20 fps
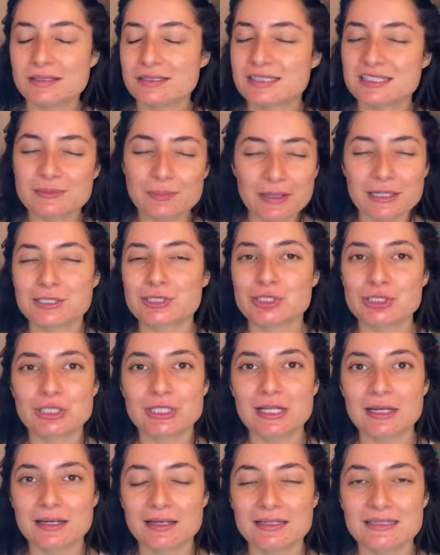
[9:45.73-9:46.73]

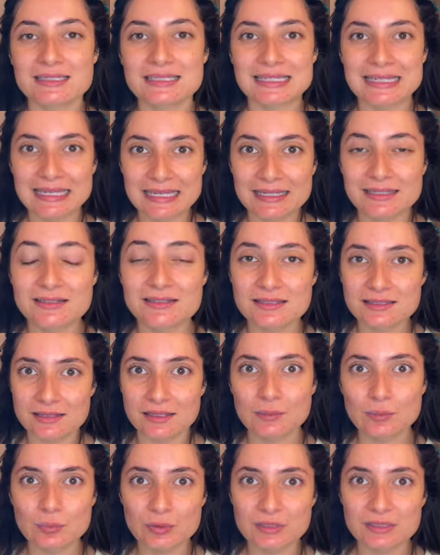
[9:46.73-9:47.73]
specialize in
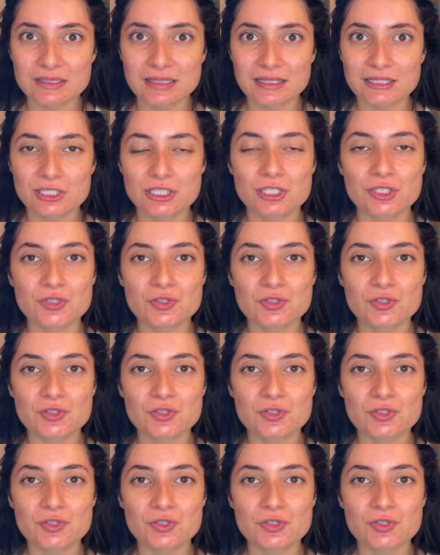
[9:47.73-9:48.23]
sun protection,